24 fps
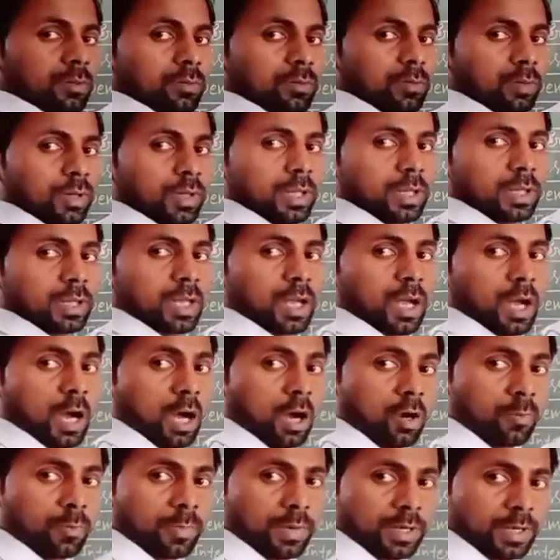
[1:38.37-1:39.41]
Okay,
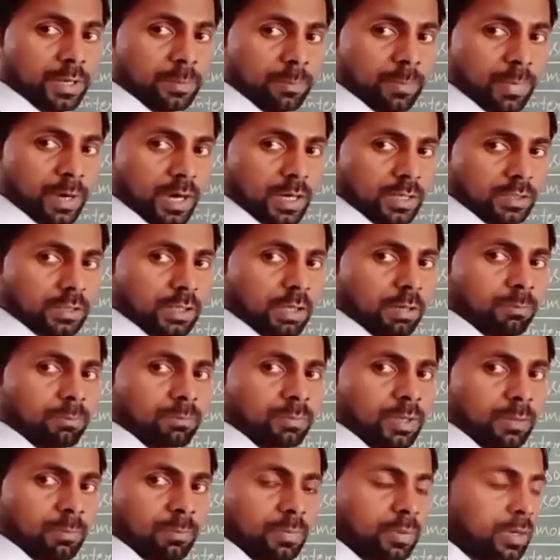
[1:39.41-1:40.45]
how many parts
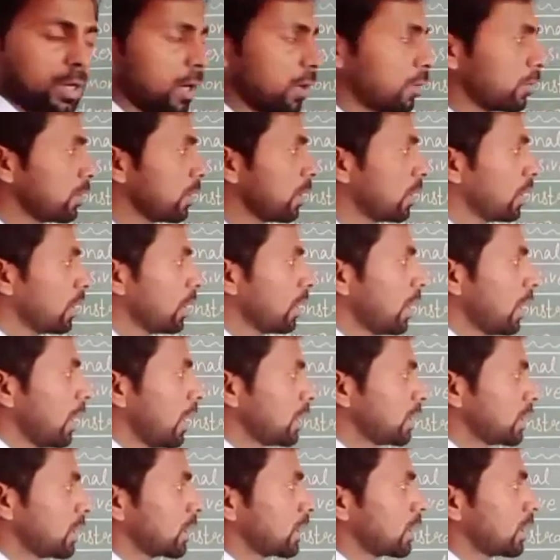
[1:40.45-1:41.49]
of the pronoun,
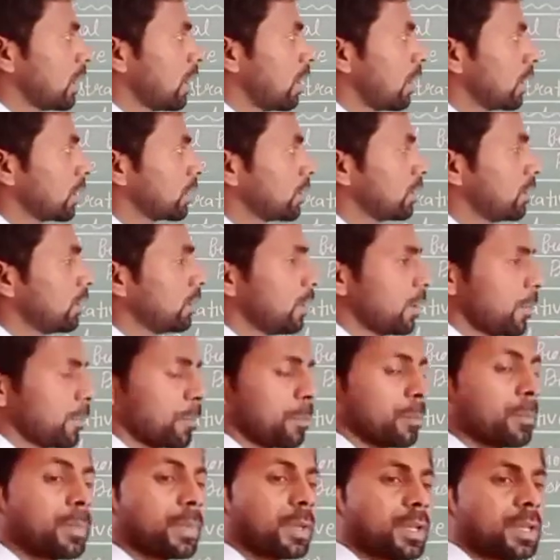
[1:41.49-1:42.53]
etc. are the
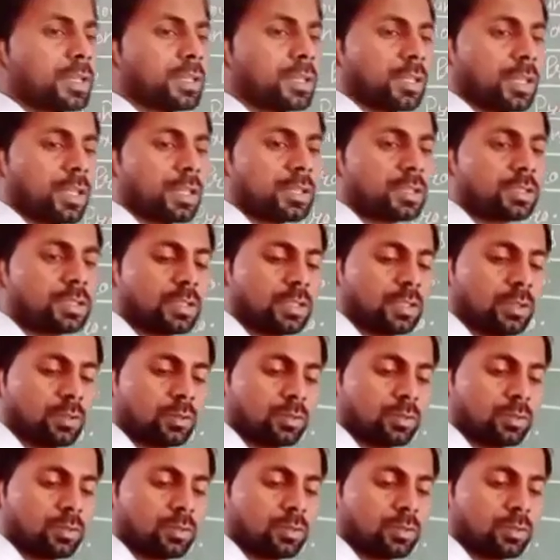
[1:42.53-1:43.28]
many things.